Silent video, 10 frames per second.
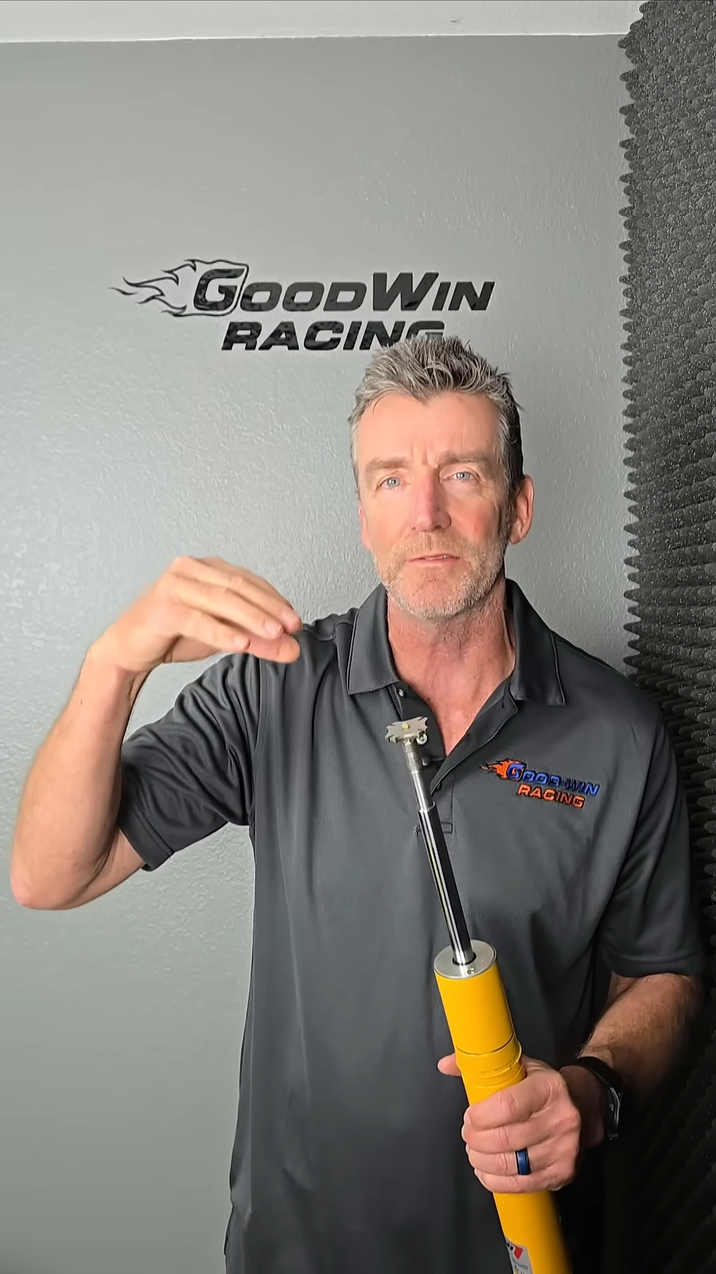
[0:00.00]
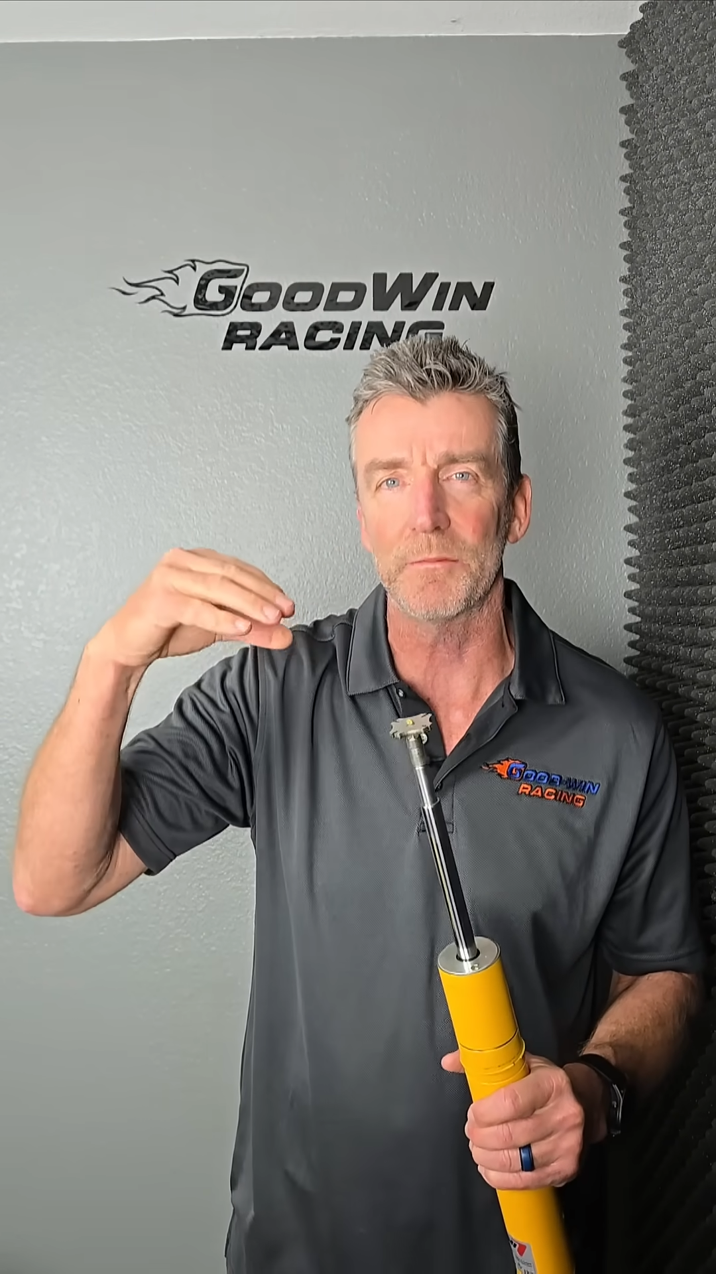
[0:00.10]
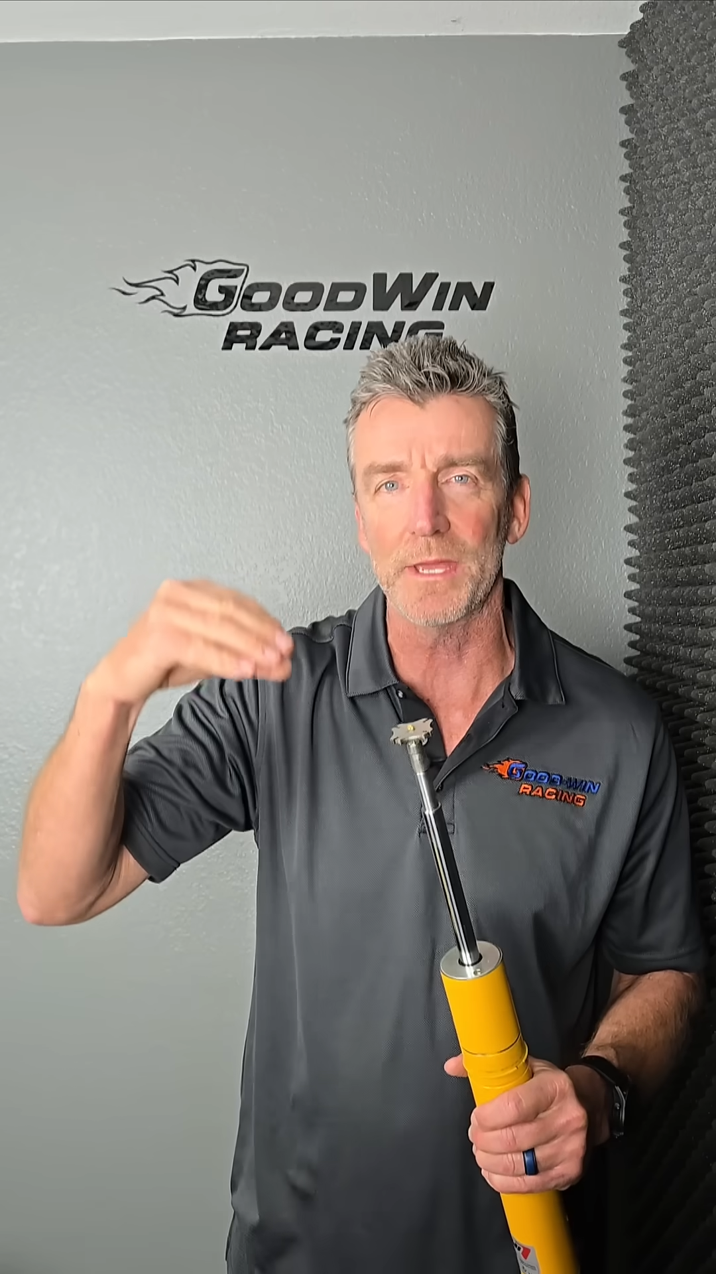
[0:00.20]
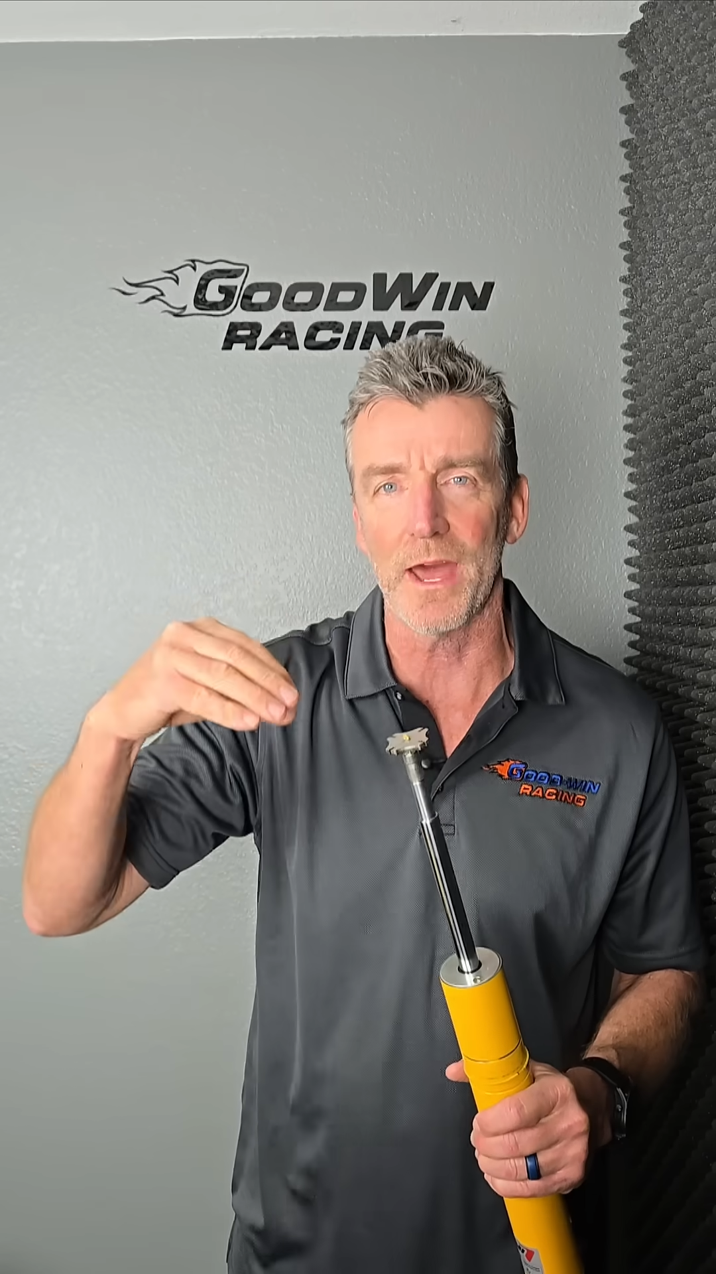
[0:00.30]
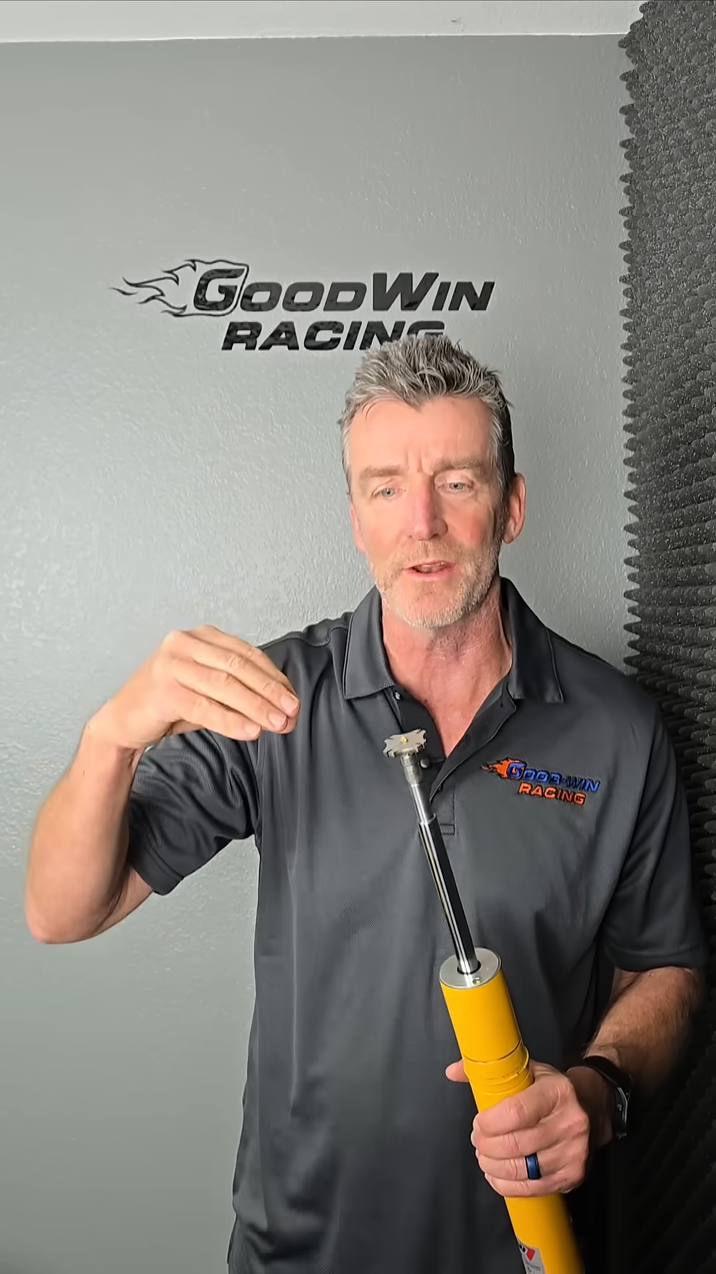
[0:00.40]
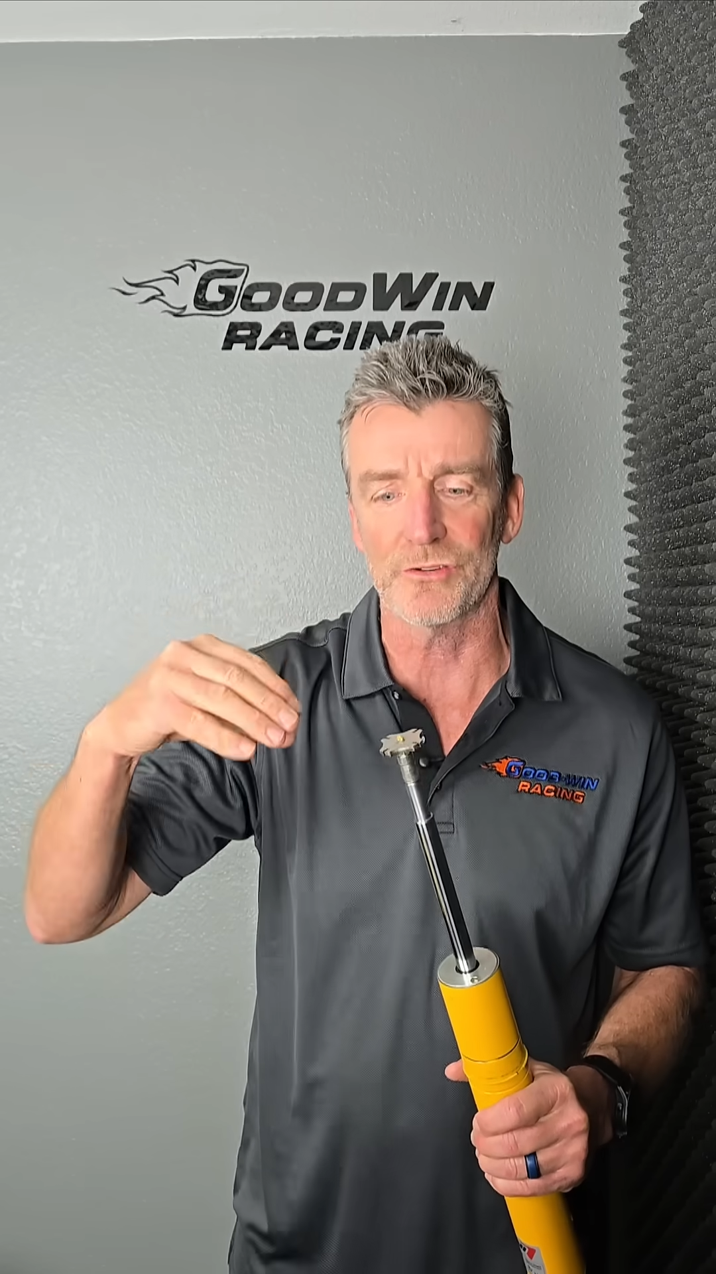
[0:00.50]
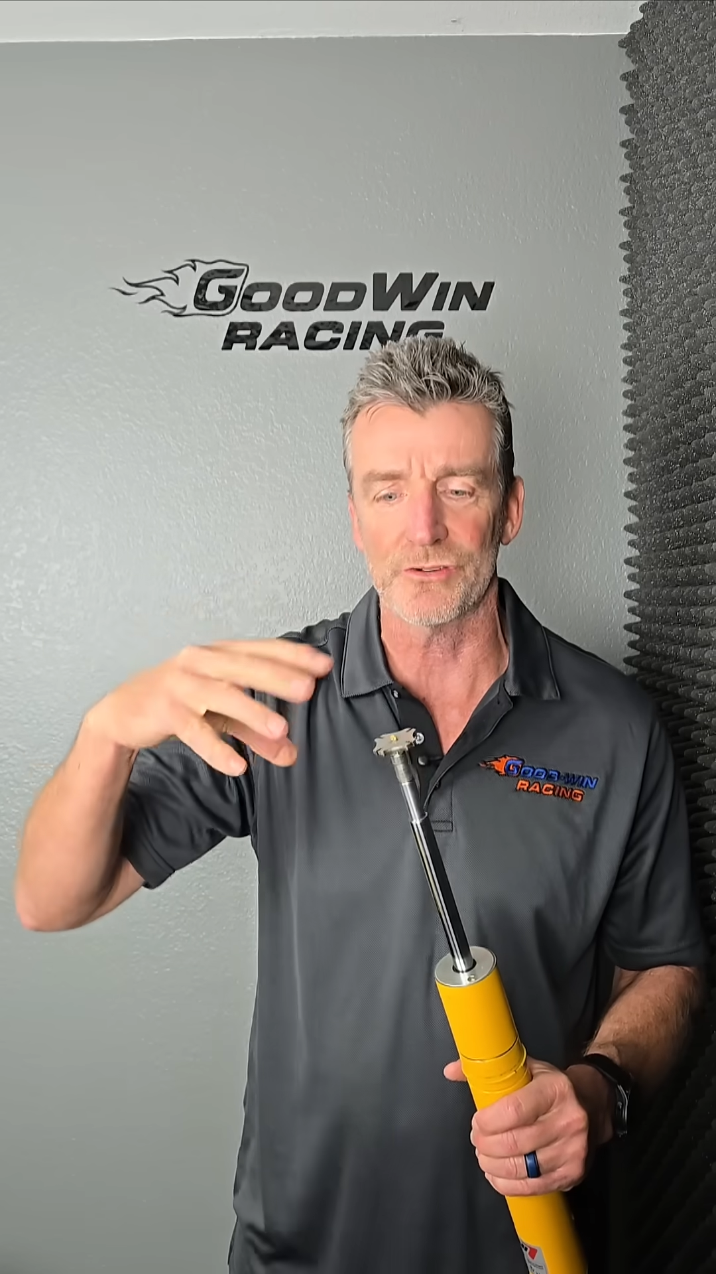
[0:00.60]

of a Miata